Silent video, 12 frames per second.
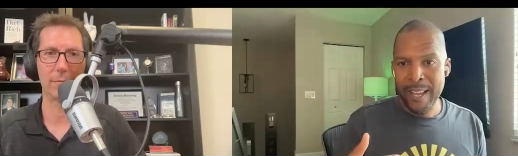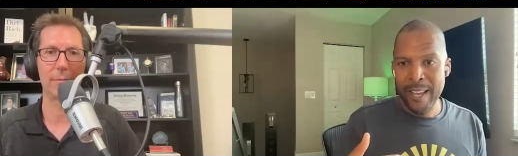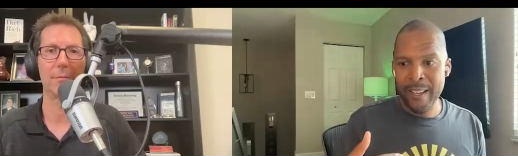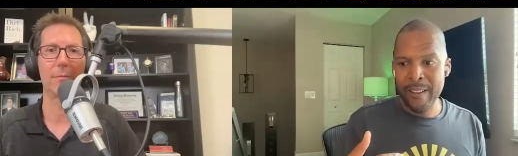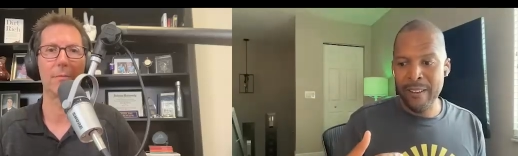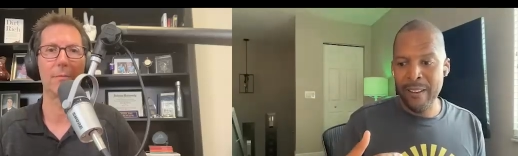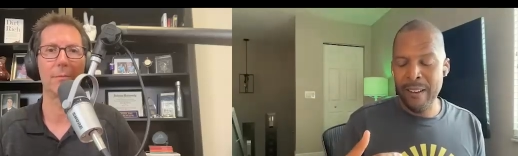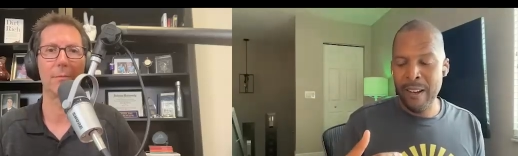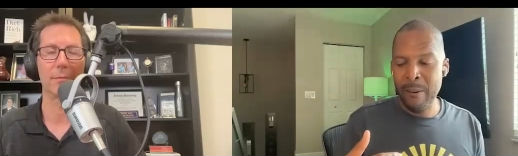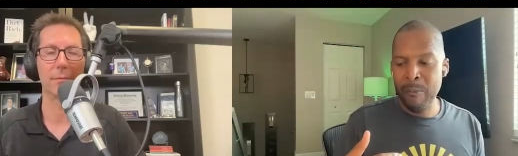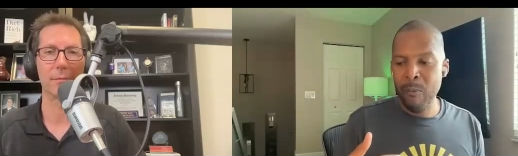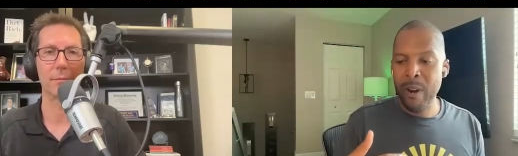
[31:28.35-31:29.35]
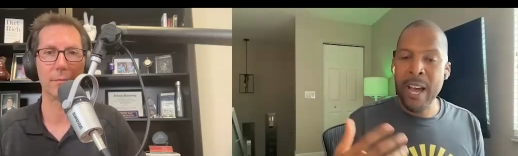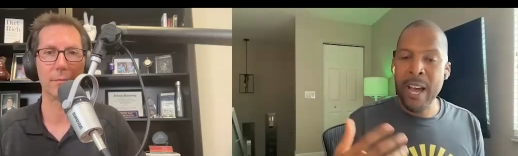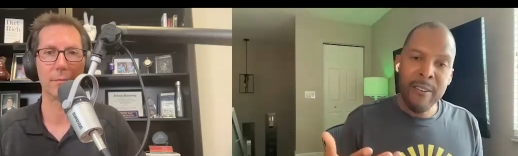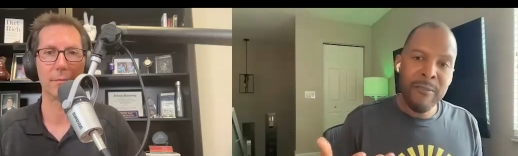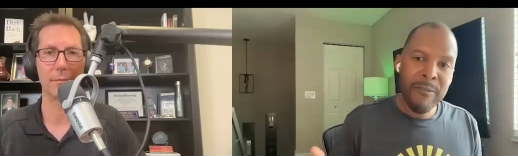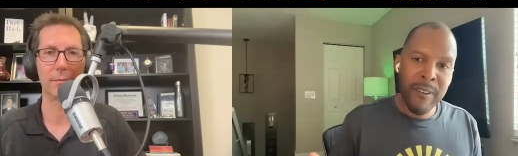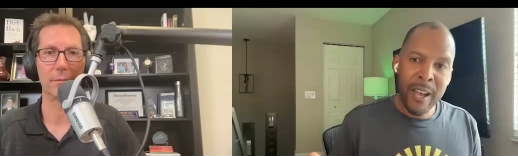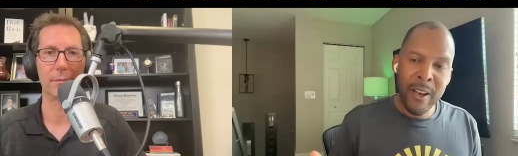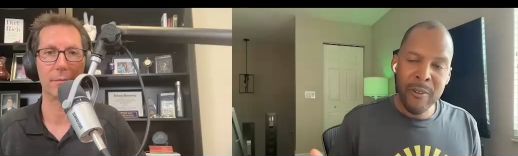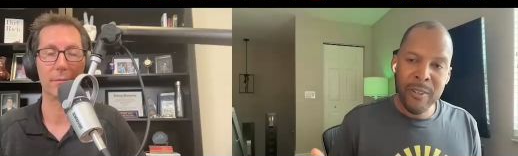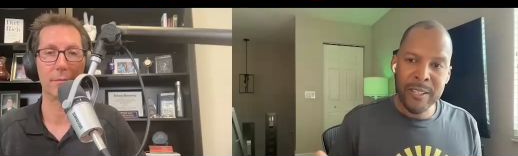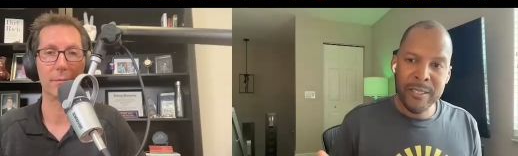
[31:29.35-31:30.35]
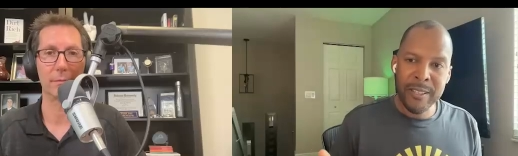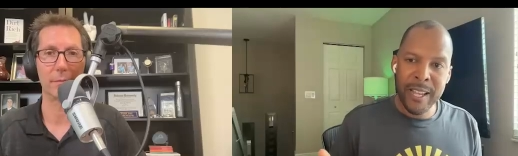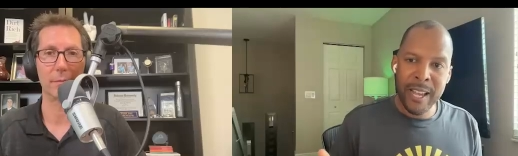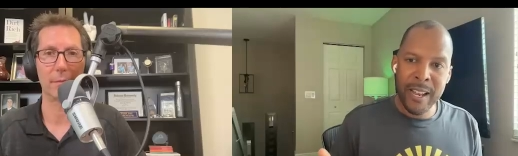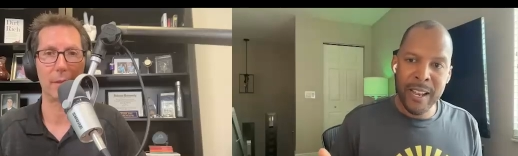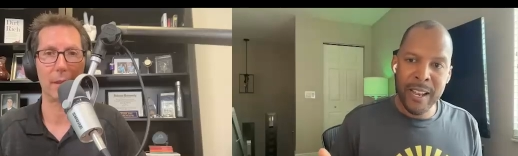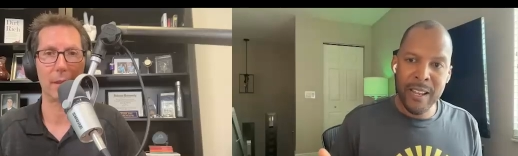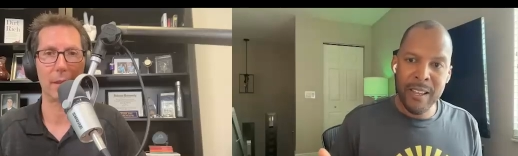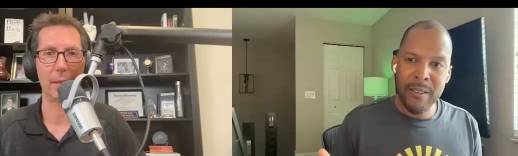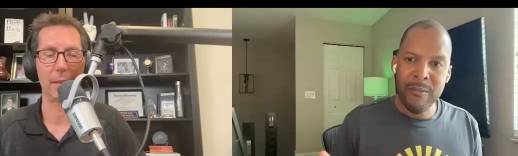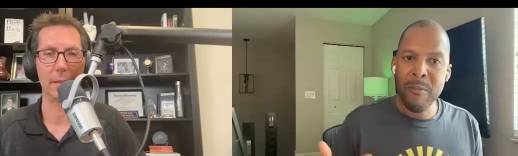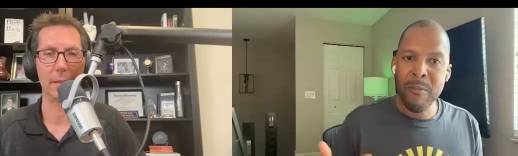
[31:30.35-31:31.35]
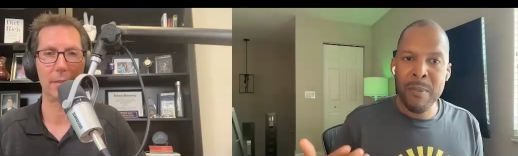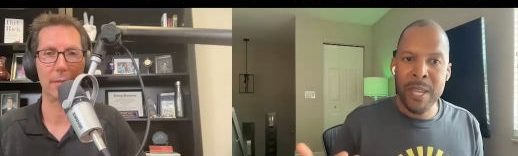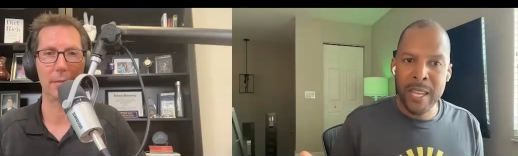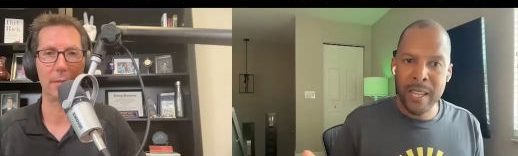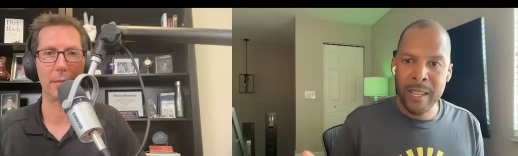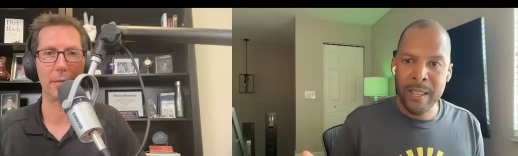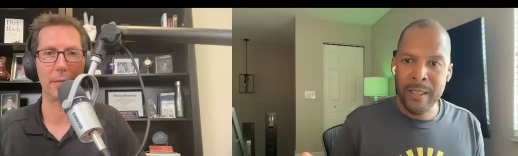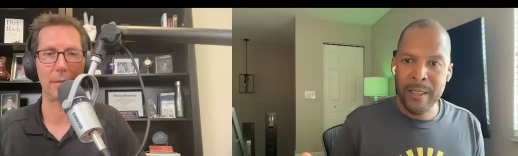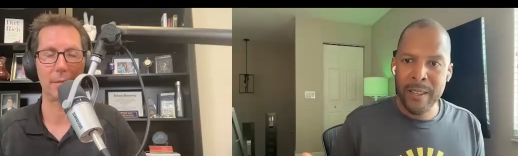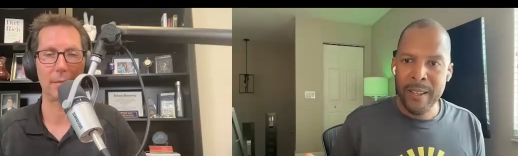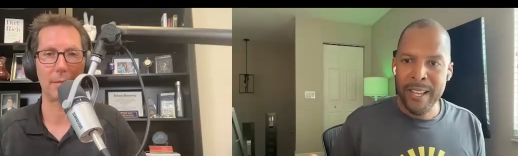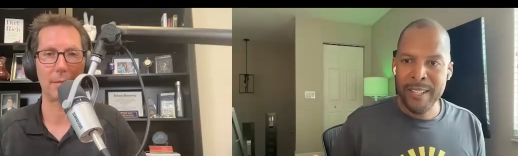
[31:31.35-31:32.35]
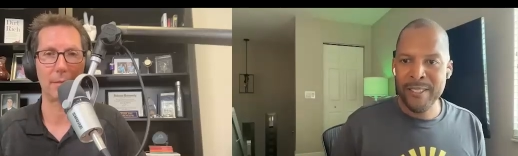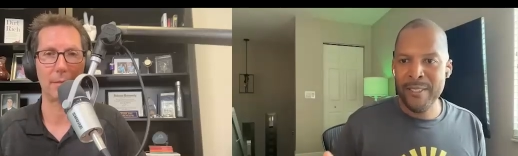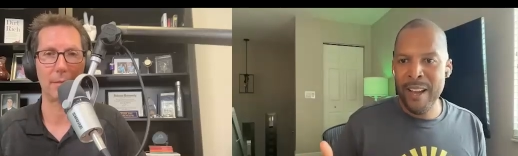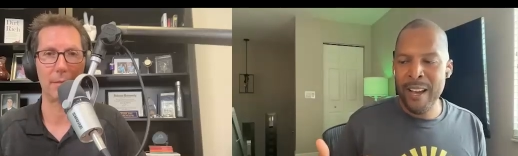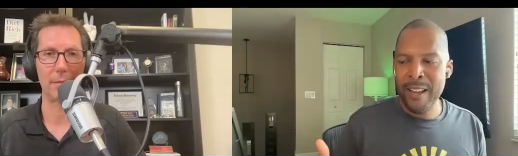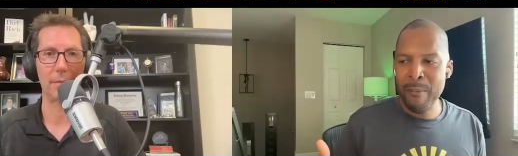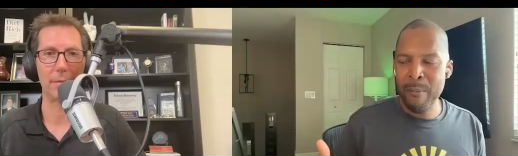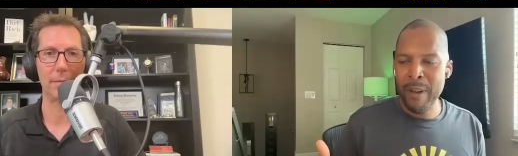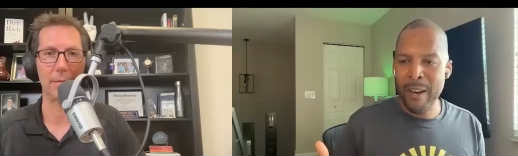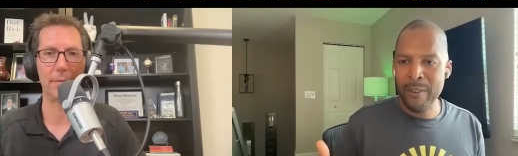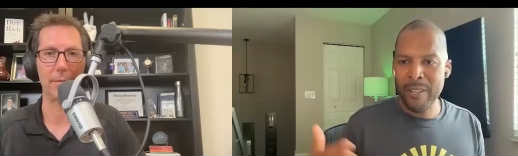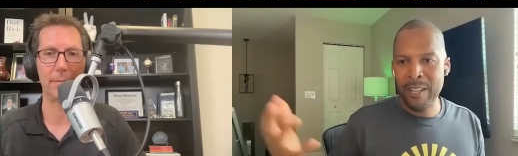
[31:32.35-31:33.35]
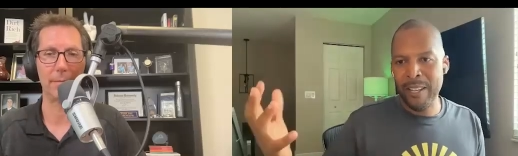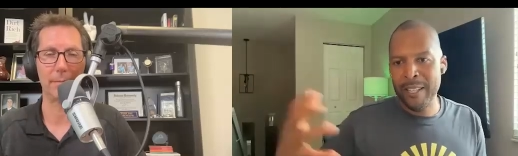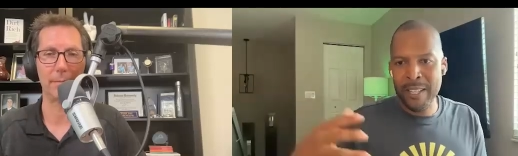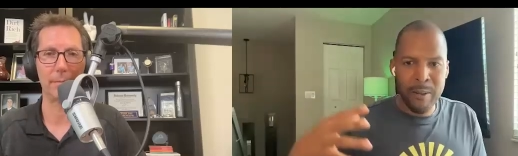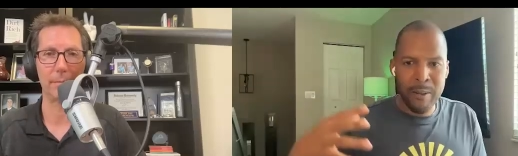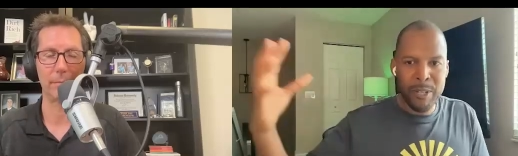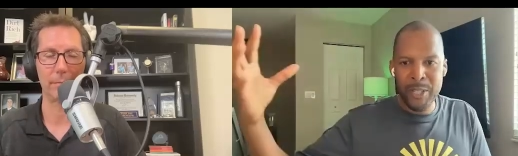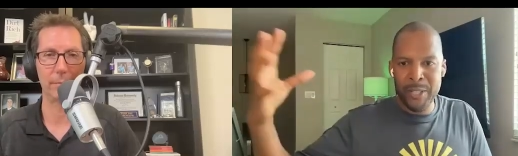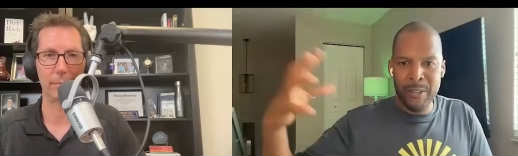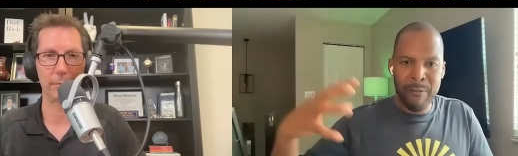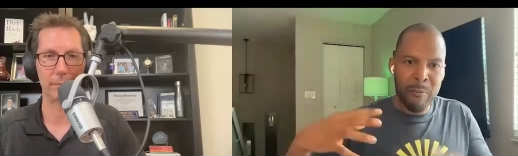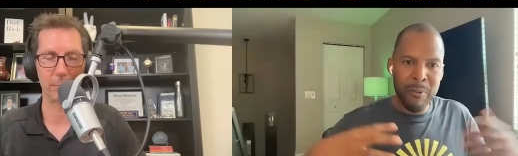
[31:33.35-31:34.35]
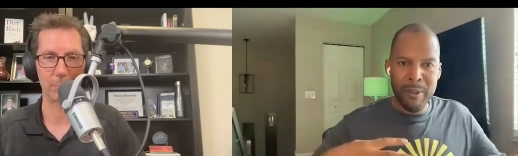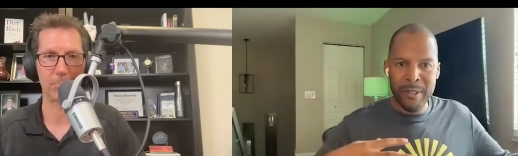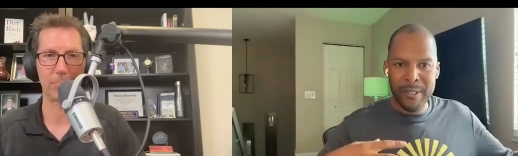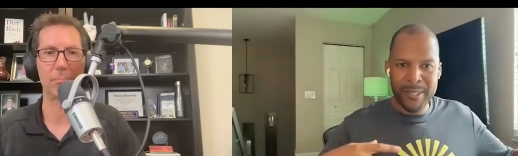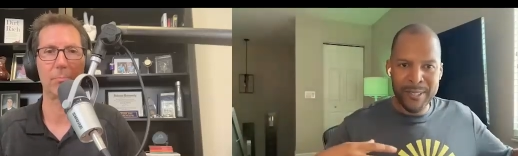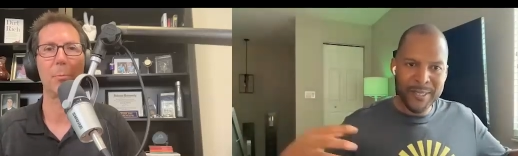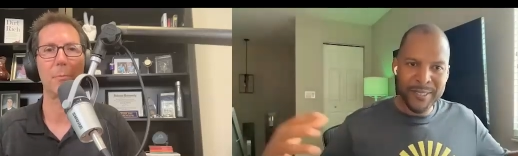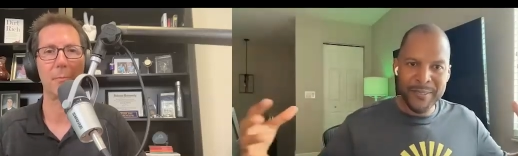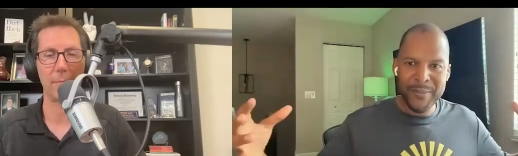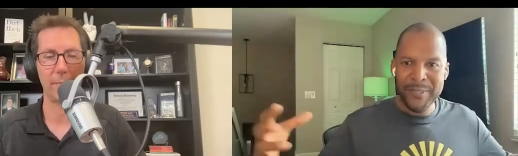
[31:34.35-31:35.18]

Speaker 1: And um, what I have found is that for me, it's not about collecting a bunch of different books